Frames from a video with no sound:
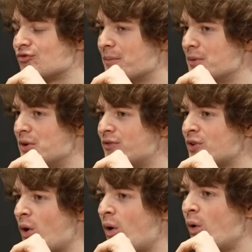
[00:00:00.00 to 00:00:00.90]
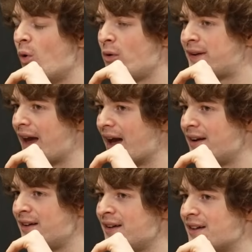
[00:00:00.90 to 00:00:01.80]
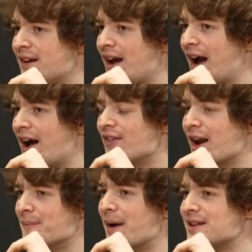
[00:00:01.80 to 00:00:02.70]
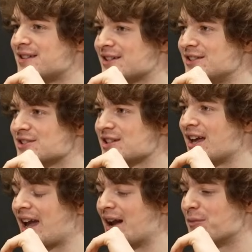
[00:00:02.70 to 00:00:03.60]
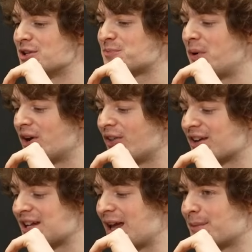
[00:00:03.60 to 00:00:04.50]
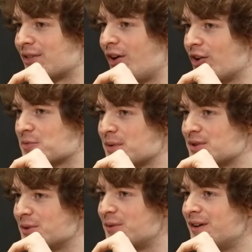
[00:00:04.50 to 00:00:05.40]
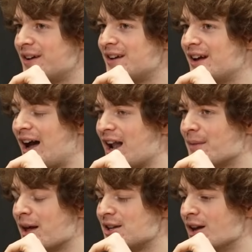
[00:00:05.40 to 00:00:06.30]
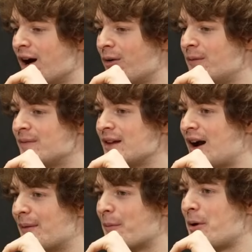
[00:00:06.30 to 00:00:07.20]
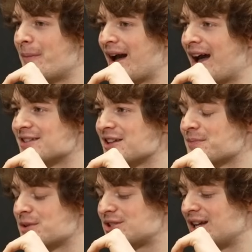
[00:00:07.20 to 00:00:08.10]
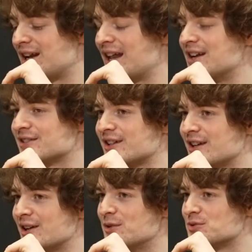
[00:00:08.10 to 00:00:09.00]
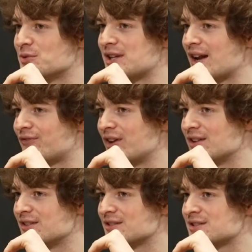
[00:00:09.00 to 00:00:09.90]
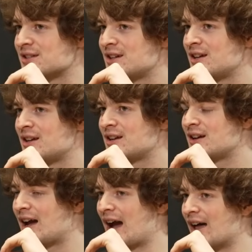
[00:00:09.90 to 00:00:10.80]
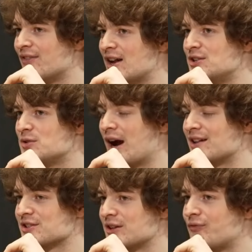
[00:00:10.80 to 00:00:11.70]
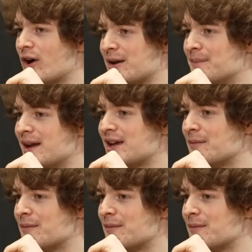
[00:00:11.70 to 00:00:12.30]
removes all 10 and then I'm basically just like, and we just put it on the table in the hospital. And I'm like, yo, I'm gonna put my hands in this machine and instantly lose all 10 fingers. And then you guys are gonna fucking make